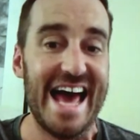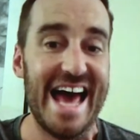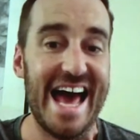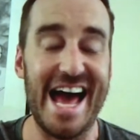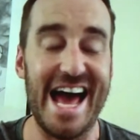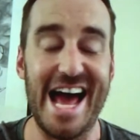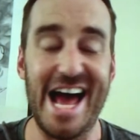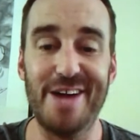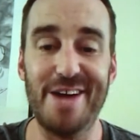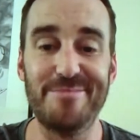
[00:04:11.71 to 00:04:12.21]

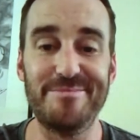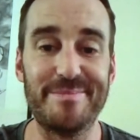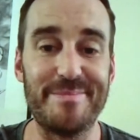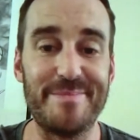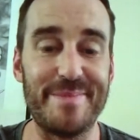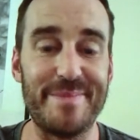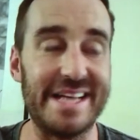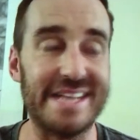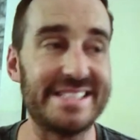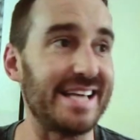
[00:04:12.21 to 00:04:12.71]
Um,
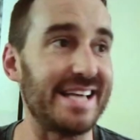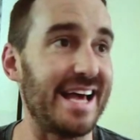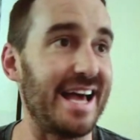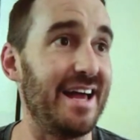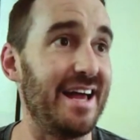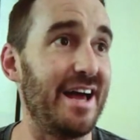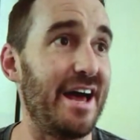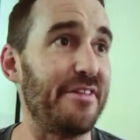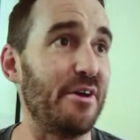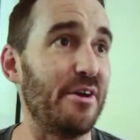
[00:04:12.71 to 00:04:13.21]
but I,
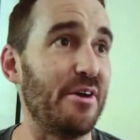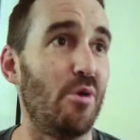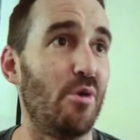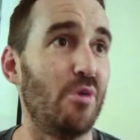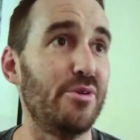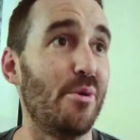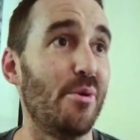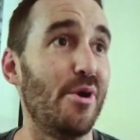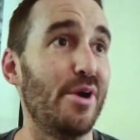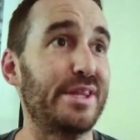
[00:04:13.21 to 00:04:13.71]
I, think all
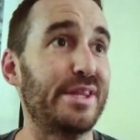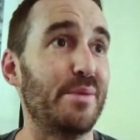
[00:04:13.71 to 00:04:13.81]
the work